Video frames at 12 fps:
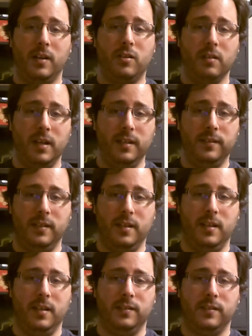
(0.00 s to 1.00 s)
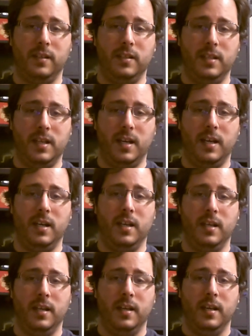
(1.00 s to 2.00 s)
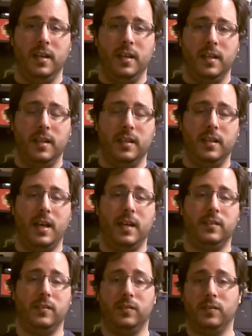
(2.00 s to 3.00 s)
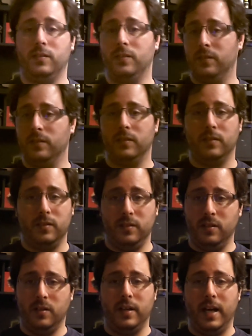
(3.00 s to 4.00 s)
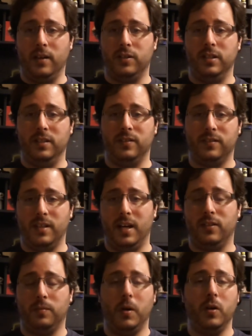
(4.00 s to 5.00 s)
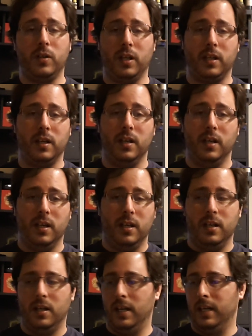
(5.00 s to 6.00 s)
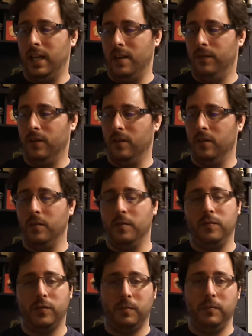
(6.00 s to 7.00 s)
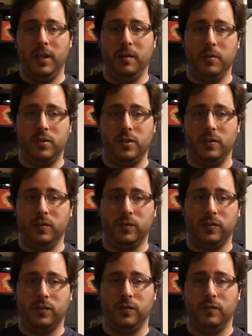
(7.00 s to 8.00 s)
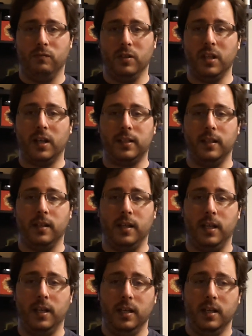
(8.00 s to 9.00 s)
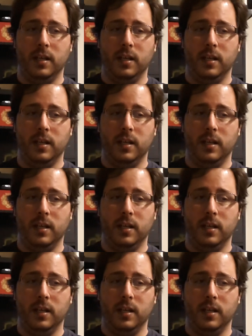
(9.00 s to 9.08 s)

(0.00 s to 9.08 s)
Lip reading: crazy it is. Yet, that's, you know, now she's not smoking. I gave her some Namber juice, reluctantly.